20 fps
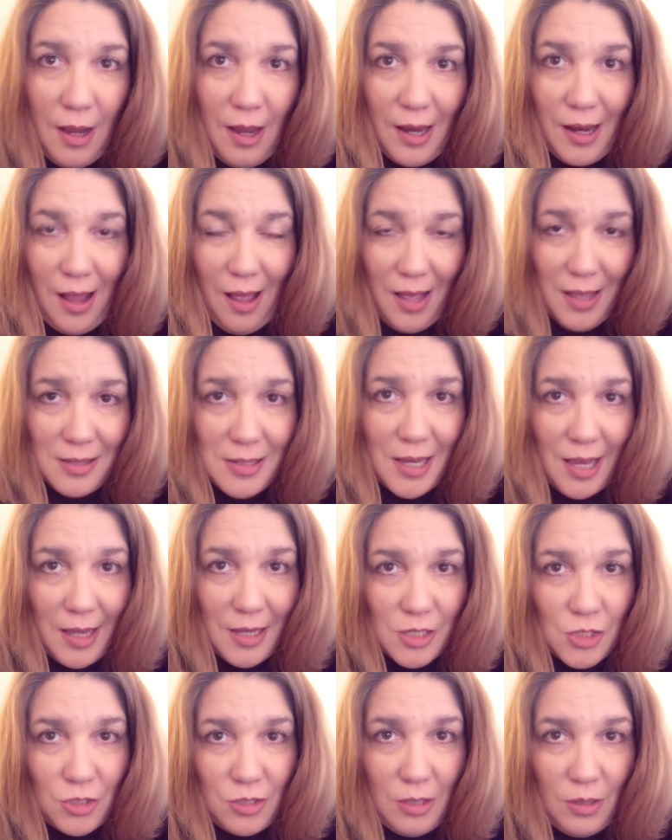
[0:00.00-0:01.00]

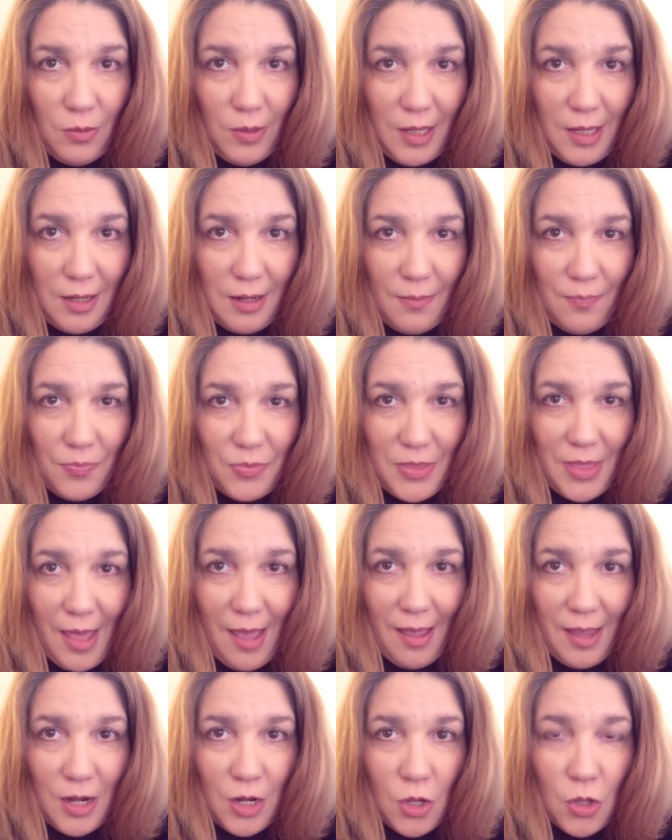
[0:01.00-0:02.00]
context to it that